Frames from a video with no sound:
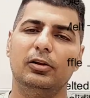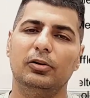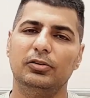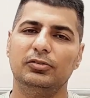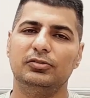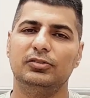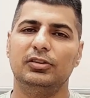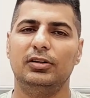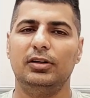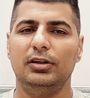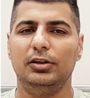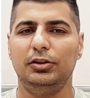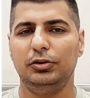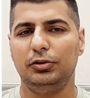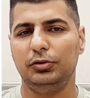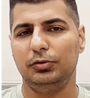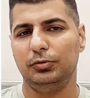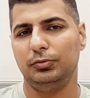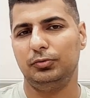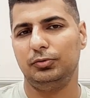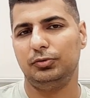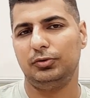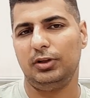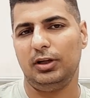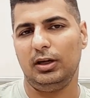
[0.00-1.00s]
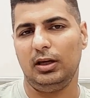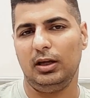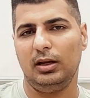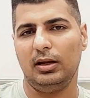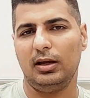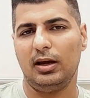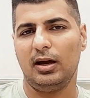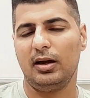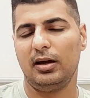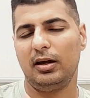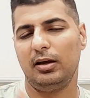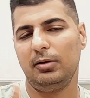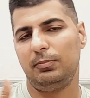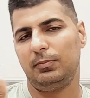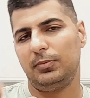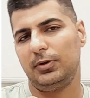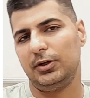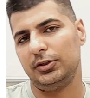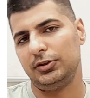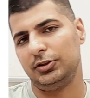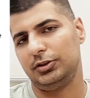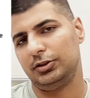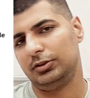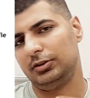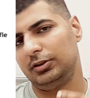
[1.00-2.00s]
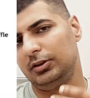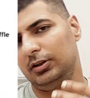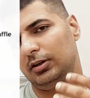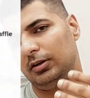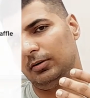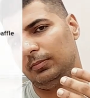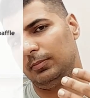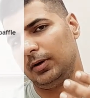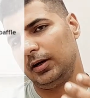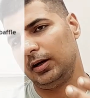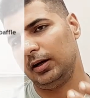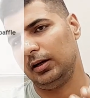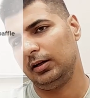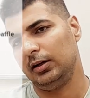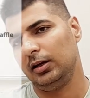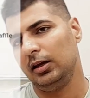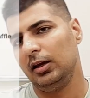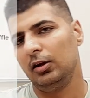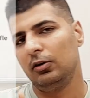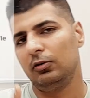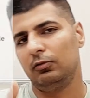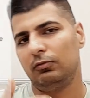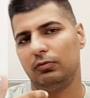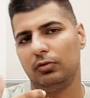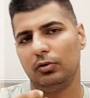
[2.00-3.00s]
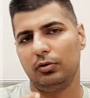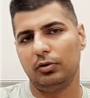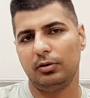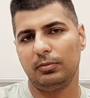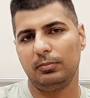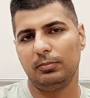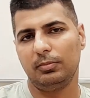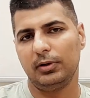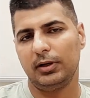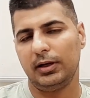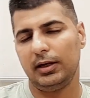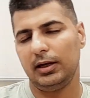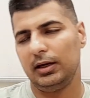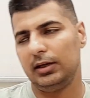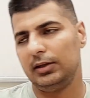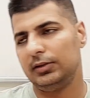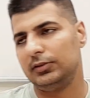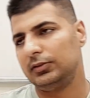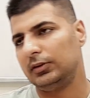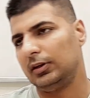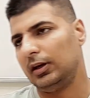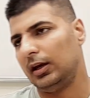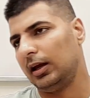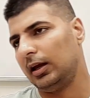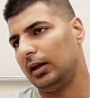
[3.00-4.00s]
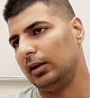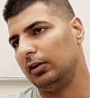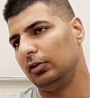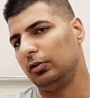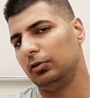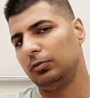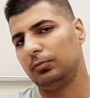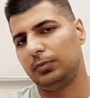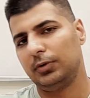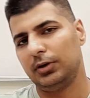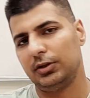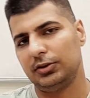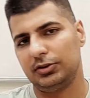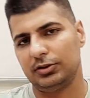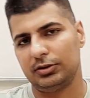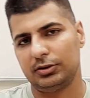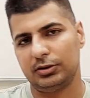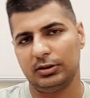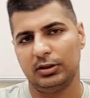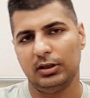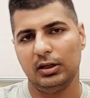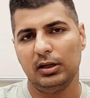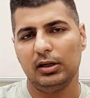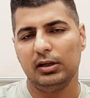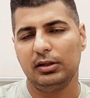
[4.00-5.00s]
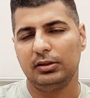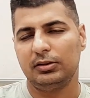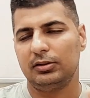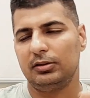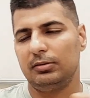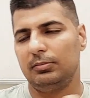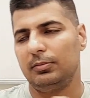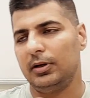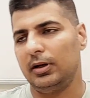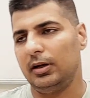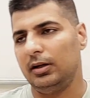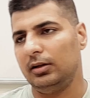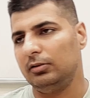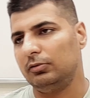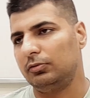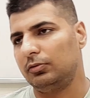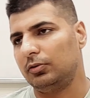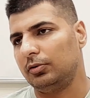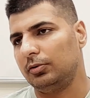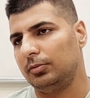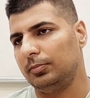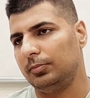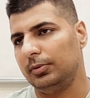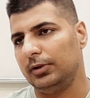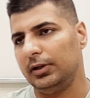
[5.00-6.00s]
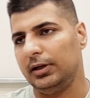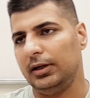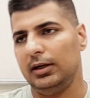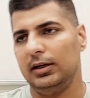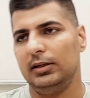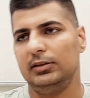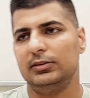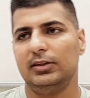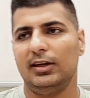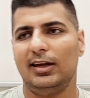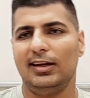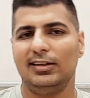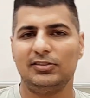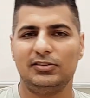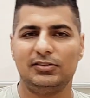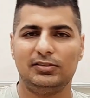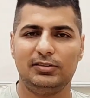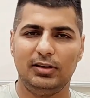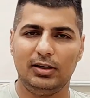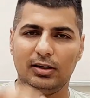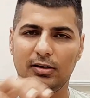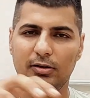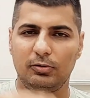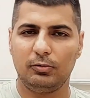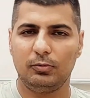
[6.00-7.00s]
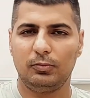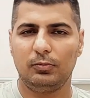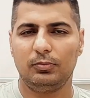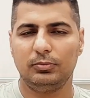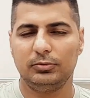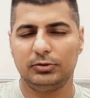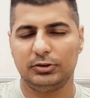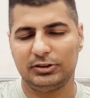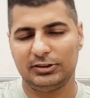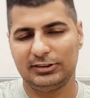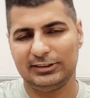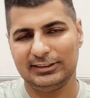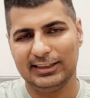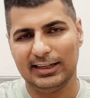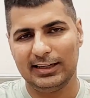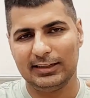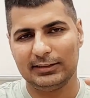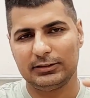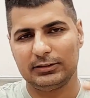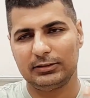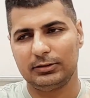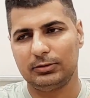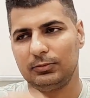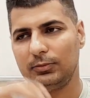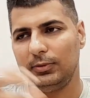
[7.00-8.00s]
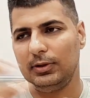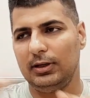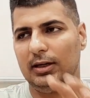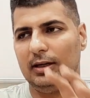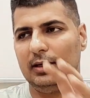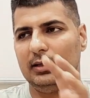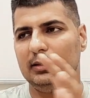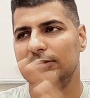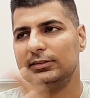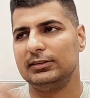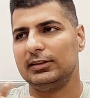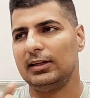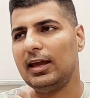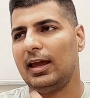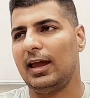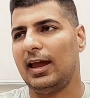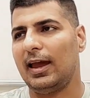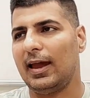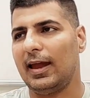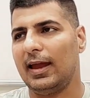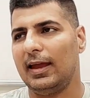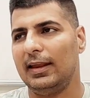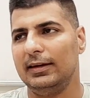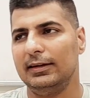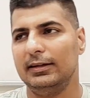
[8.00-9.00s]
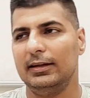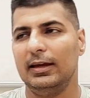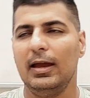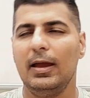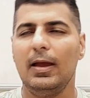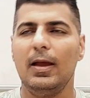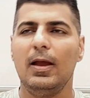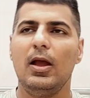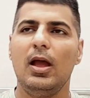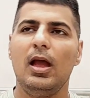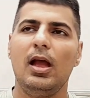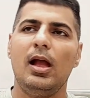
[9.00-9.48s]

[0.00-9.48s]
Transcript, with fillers: alloys that are used in high pressure turbine rotor blades and low pressure turbine rotor blades and stator vanes, and